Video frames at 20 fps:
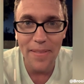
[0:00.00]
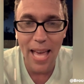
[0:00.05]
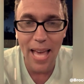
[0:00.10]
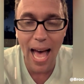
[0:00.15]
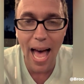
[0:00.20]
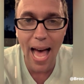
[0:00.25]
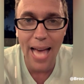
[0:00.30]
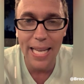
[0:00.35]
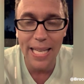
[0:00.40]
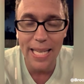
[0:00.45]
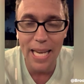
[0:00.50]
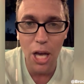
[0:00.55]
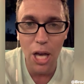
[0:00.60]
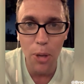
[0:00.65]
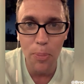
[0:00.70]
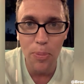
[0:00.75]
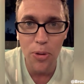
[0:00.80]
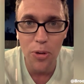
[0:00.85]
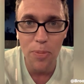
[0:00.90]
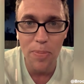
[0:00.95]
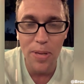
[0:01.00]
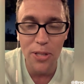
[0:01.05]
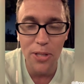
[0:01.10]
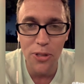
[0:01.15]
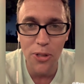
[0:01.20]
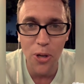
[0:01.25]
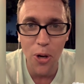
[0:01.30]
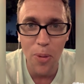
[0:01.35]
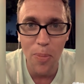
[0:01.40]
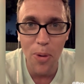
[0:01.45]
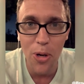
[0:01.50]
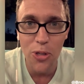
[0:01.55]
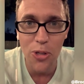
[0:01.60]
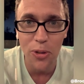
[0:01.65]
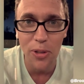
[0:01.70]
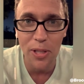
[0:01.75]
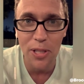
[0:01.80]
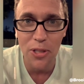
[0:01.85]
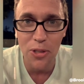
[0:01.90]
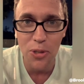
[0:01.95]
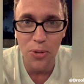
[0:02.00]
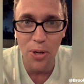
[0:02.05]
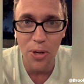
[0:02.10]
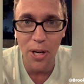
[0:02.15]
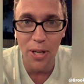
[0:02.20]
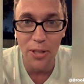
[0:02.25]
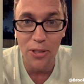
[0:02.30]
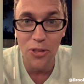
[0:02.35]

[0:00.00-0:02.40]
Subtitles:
I can help you be so emotionally strong,